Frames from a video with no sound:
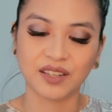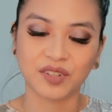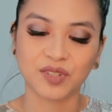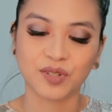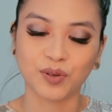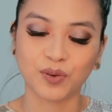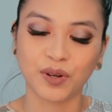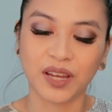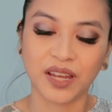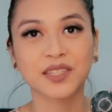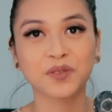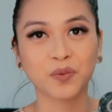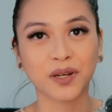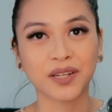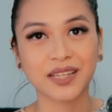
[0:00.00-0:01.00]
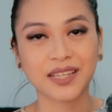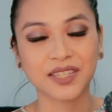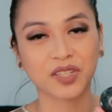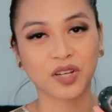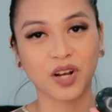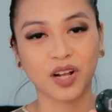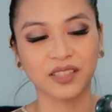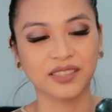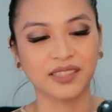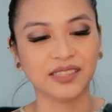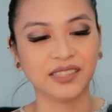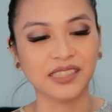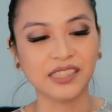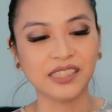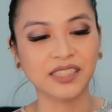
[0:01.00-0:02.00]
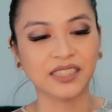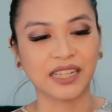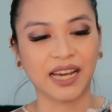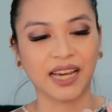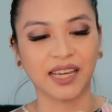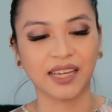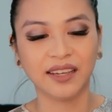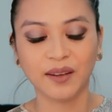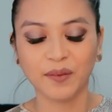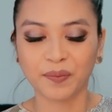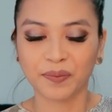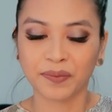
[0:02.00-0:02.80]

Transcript: So this one is called an eagle eye.